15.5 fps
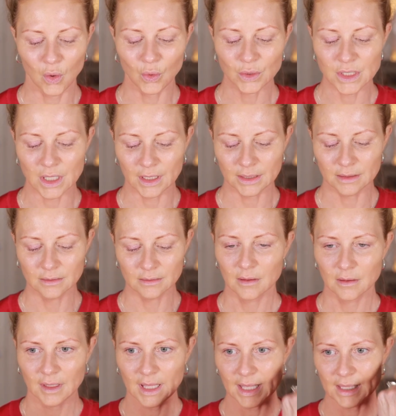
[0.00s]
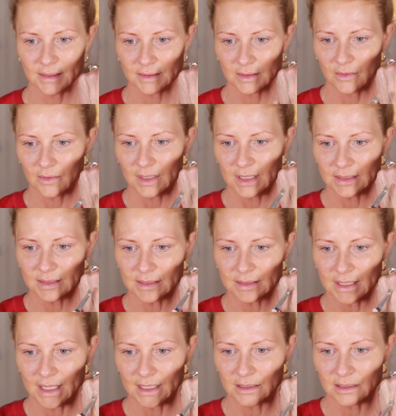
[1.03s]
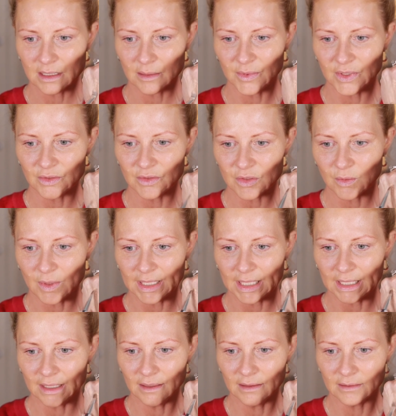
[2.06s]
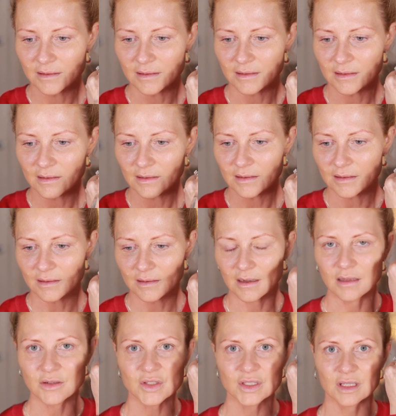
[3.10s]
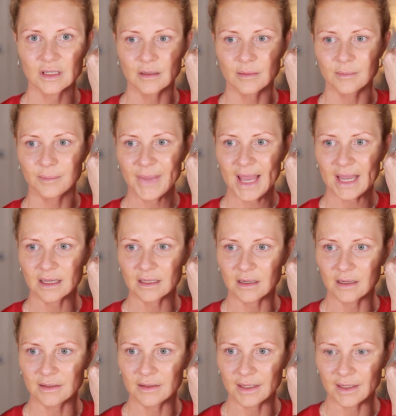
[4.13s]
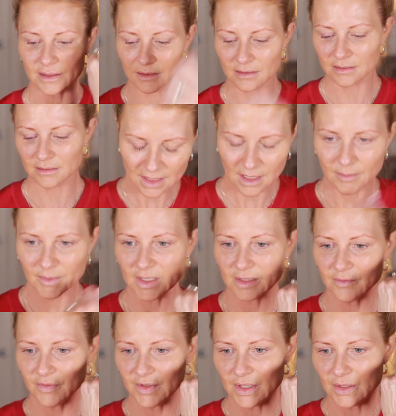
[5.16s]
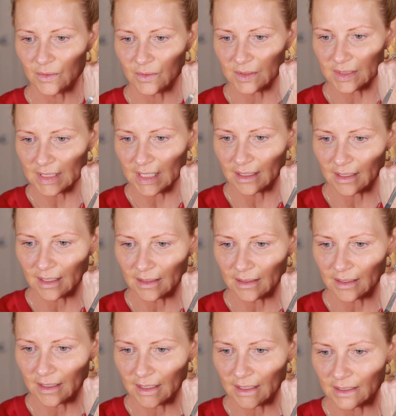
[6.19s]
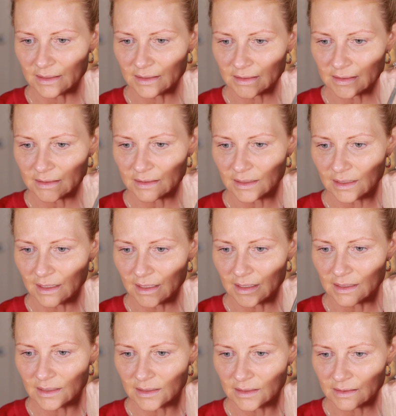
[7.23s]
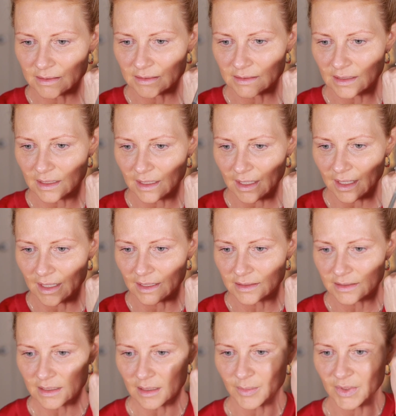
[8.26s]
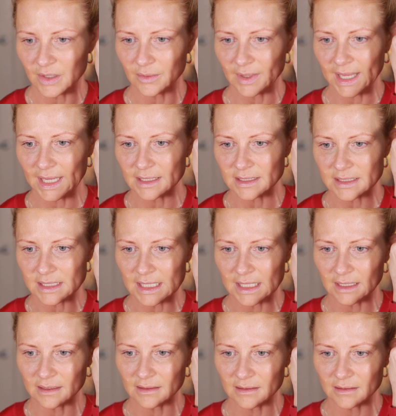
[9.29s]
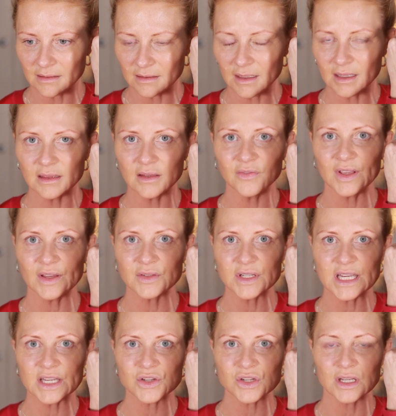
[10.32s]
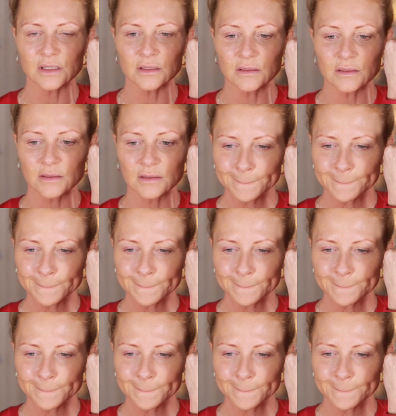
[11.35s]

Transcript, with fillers: Hold on. Okay, so this is NW20. I'm just gonna pack it on there. I'm confused. And then this is NW18 in the foundation.